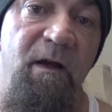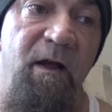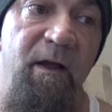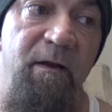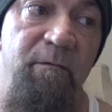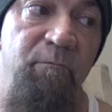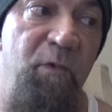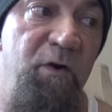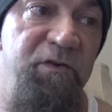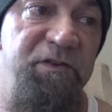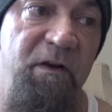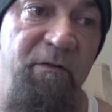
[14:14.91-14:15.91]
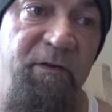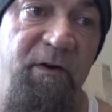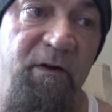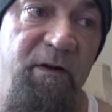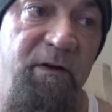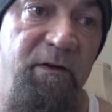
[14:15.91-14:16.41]
And most
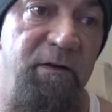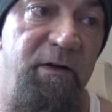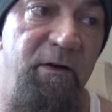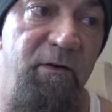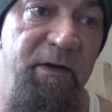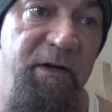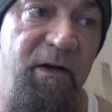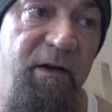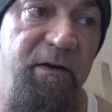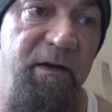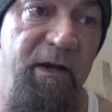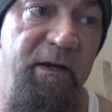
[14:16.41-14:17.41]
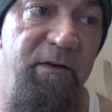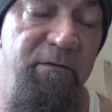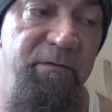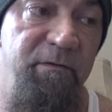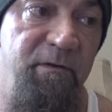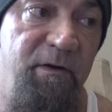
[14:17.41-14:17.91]
definitely, you know, any kind of
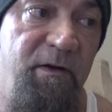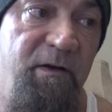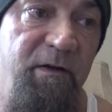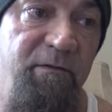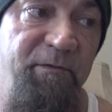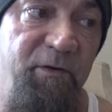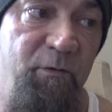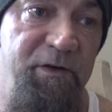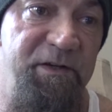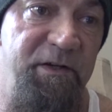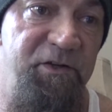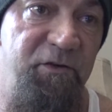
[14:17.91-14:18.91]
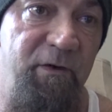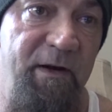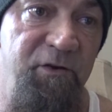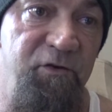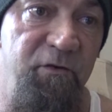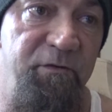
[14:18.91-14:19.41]
negative influence that's
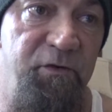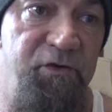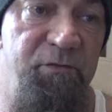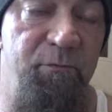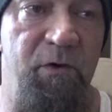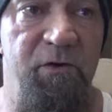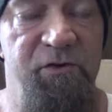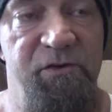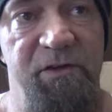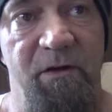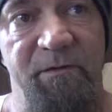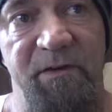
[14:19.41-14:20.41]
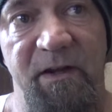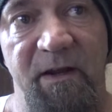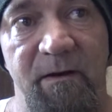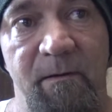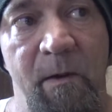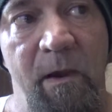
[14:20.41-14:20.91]
around you, if you submerge yourself in
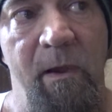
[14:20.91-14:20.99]
that,